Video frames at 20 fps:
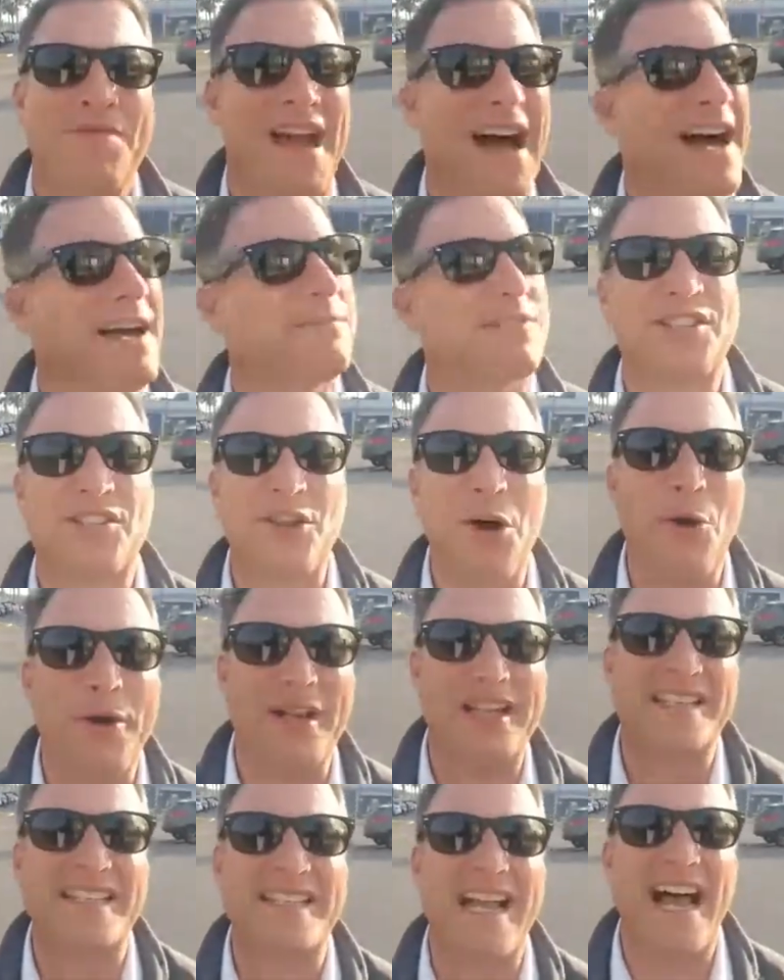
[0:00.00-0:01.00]
I'm so
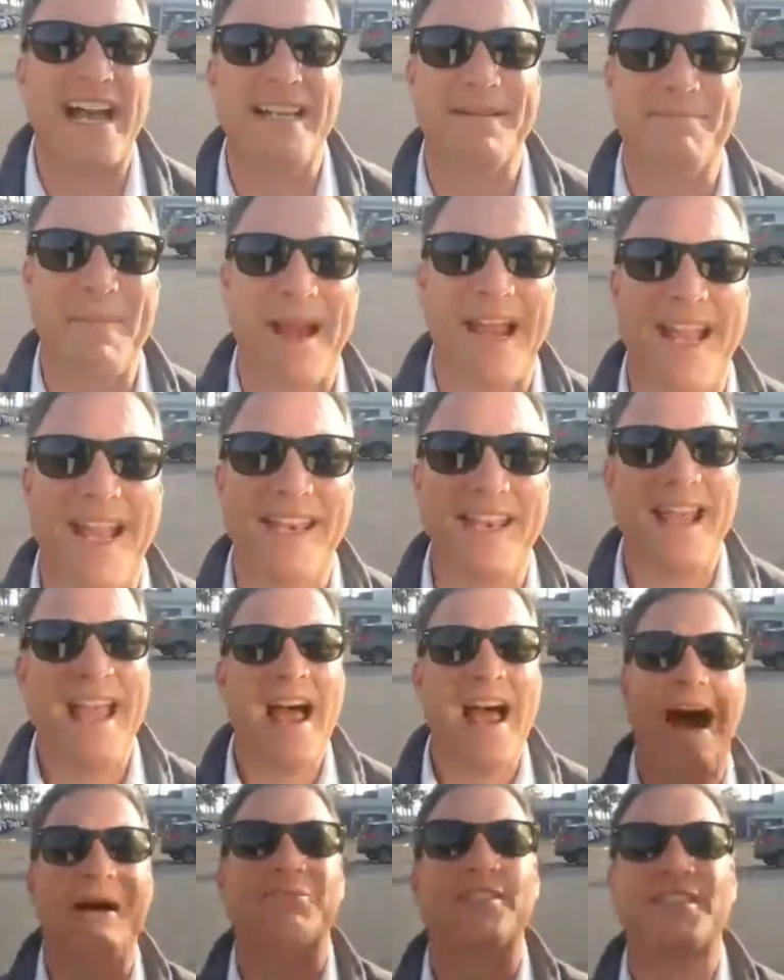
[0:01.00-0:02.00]
excited, man.
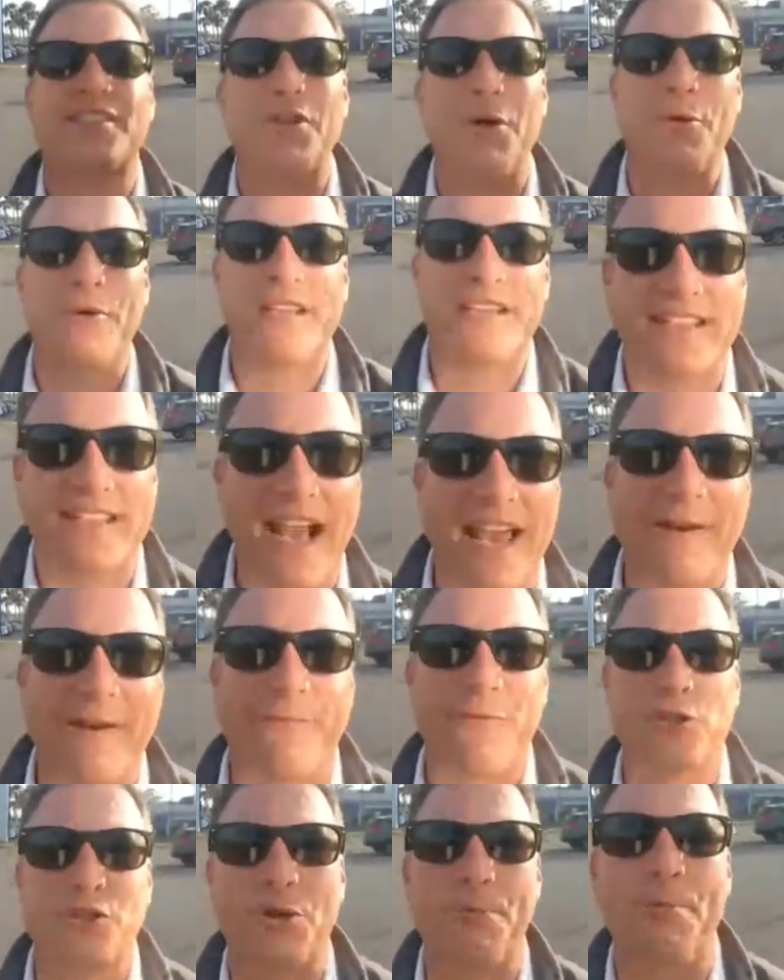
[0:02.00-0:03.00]
I'm so excited
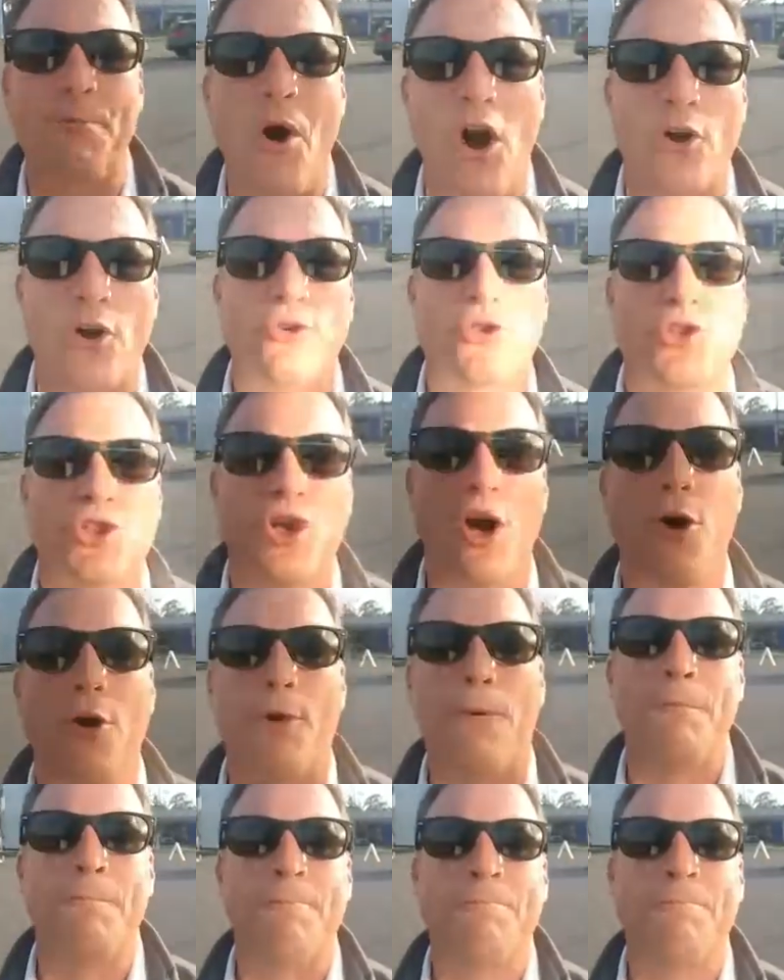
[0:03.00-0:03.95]
for tomorrow's show.